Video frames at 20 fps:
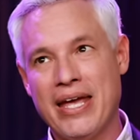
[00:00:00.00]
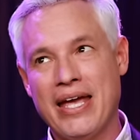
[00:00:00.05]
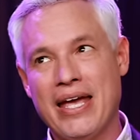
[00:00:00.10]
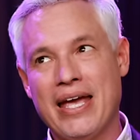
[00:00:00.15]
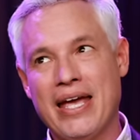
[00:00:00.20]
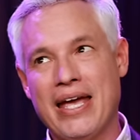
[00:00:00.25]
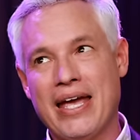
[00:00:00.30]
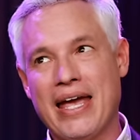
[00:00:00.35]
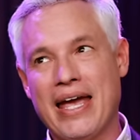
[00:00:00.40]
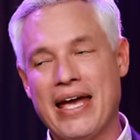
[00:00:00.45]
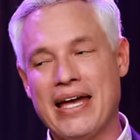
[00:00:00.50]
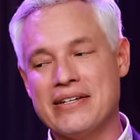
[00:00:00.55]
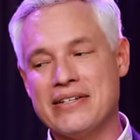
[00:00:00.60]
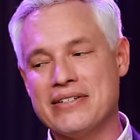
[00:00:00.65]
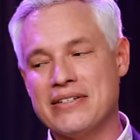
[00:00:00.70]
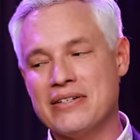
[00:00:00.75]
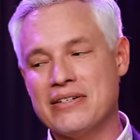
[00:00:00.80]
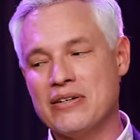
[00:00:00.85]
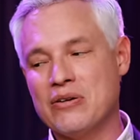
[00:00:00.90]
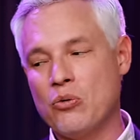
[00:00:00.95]
And
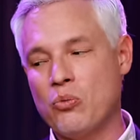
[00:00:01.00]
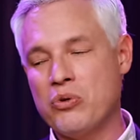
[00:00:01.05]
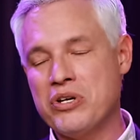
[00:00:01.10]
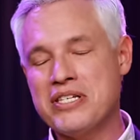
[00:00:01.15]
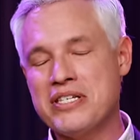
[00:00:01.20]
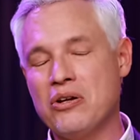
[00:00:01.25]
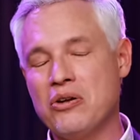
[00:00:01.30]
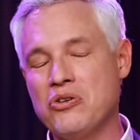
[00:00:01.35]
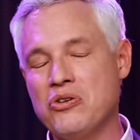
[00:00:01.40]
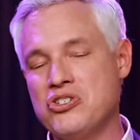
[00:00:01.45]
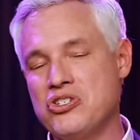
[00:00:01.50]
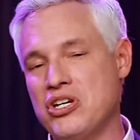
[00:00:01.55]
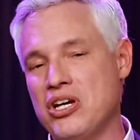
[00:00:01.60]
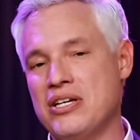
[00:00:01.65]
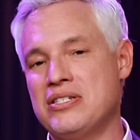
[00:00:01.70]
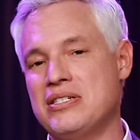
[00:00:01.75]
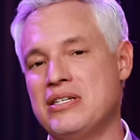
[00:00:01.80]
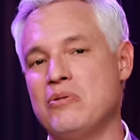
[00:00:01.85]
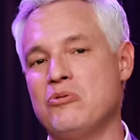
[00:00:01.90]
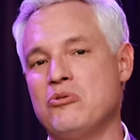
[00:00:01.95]
we still just
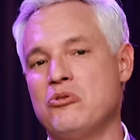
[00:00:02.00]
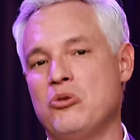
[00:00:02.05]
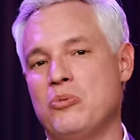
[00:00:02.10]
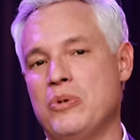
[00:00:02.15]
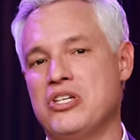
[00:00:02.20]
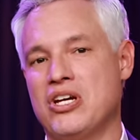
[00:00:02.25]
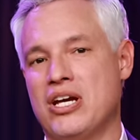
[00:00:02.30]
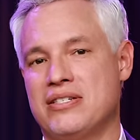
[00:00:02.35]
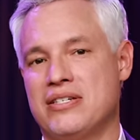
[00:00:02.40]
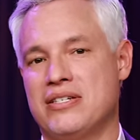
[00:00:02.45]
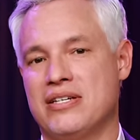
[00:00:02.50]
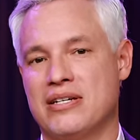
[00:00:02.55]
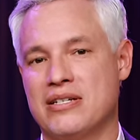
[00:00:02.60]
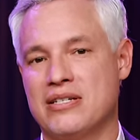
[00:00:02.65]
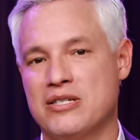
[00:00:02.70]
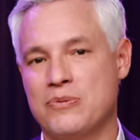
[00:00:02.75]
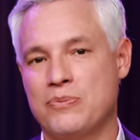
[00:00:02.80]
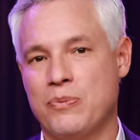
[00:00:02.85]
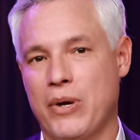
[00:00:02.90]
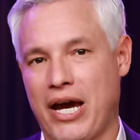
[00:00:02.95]
seem to be chasing
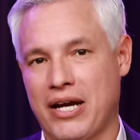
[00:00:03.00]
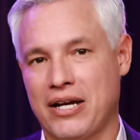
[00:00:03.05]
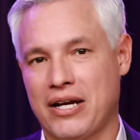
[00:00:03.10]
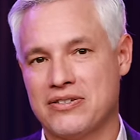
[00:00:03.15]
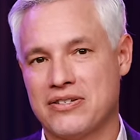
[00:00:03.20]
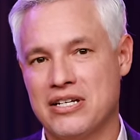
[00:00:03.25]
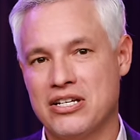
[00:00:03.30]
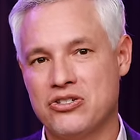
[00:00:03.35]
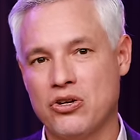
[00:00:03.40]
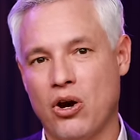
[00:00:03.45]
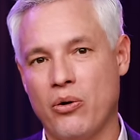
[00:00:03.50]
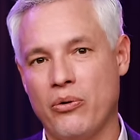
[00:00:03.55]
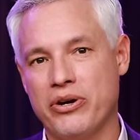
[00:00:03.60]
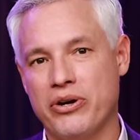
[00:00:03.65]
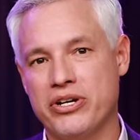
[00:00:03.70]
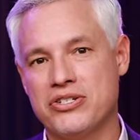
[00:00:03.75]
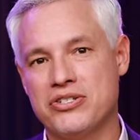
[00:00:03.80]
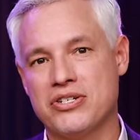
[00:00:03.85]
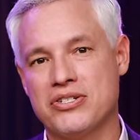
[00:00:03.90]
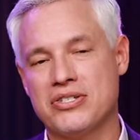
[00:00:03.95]
specs. It's
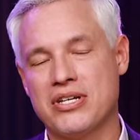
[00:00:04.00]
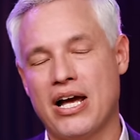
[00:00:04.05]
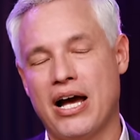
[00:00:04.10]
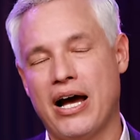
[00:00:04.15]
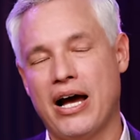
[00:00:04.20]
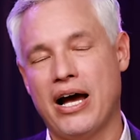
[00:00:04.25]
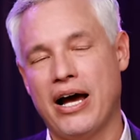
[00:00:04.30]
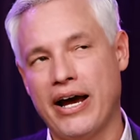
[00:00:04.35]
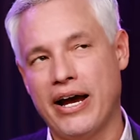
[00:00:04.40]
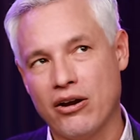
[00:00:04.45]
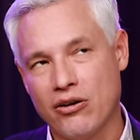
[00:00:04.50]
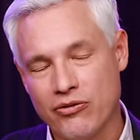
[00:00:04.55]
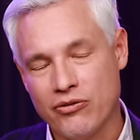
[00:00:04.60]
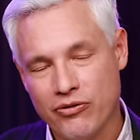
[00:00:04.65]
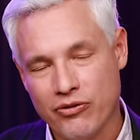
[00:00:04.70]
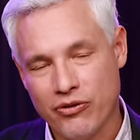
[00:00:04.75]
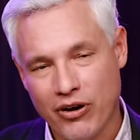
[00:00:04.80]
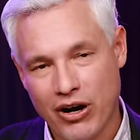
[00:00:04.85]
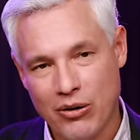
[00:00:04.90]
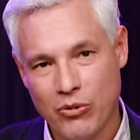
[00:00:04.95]
always just higher
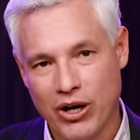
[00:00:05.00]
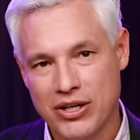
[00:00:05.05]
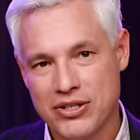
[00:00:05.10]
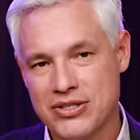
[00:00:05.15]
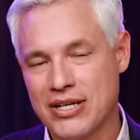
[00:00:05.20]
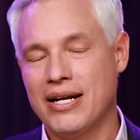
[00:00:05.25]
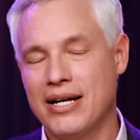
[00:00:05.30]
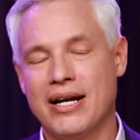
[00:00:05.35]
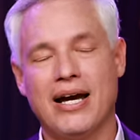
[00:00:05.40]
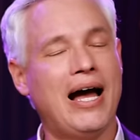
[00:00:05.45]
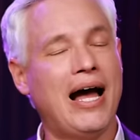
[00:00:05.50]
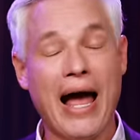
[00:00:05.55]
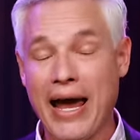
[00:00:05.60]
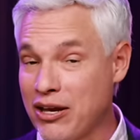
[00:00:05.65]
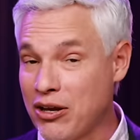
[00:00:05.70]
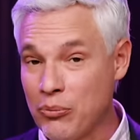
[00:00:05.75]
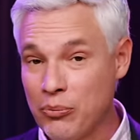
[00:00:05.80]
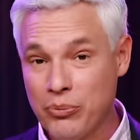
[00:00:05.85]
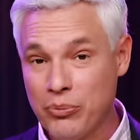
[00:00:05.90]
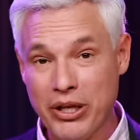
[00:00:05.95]
frame rates. And I
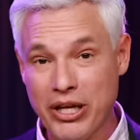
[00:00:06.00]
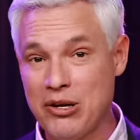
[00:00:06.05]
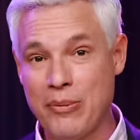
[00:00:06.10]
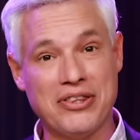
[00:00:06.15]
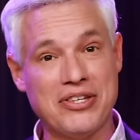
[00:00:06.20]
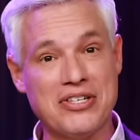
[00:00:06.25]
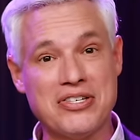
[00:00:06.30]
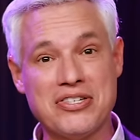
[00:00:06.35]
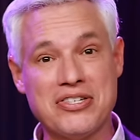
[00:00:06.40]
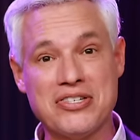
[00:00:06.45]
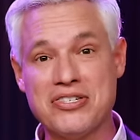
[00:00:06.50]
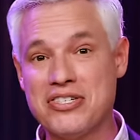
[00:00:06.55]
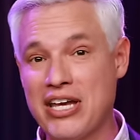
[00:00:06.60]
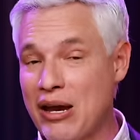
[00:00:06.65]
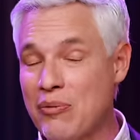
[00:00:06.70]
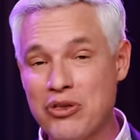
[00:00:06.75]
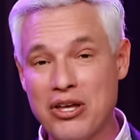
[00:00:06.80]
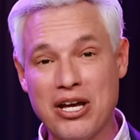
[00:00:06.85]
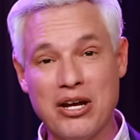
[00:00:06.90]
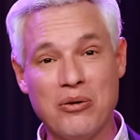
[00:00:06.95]
complained about the
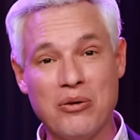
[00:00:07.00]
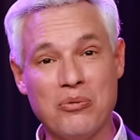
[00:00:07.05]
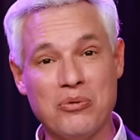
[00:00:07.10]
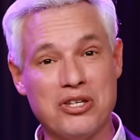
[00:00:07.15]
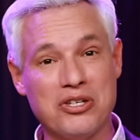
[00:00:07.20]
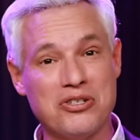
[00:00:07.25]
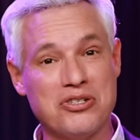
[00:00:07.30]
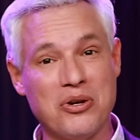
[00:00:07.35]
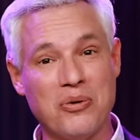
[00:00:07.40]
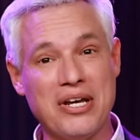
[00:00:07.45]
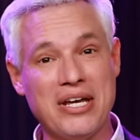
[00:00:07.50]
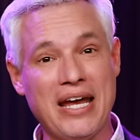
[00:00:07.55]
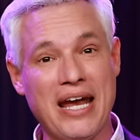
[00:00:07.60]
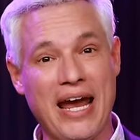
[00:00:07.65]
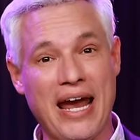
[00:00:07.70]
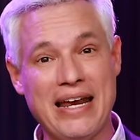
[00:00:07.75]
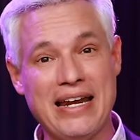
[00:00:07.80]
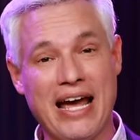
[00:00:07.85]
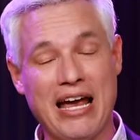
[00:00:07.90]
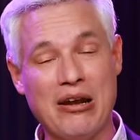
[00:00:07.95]
same thing with the Sony
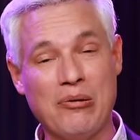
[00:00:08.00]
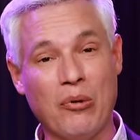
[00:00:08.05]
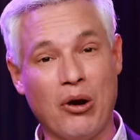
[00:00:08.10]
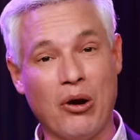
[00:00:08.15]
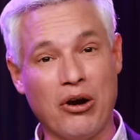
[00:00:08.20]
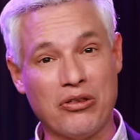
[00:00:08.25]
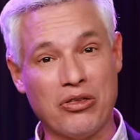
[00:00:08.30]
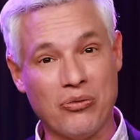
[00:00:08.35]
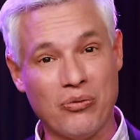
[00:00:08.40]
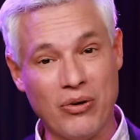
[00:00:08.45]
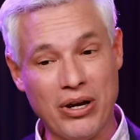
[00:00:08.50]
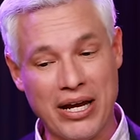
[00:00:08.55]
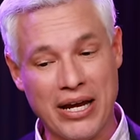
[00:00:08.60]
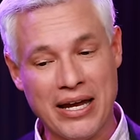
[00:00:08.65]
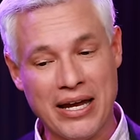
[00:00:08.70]
A9 Mark III.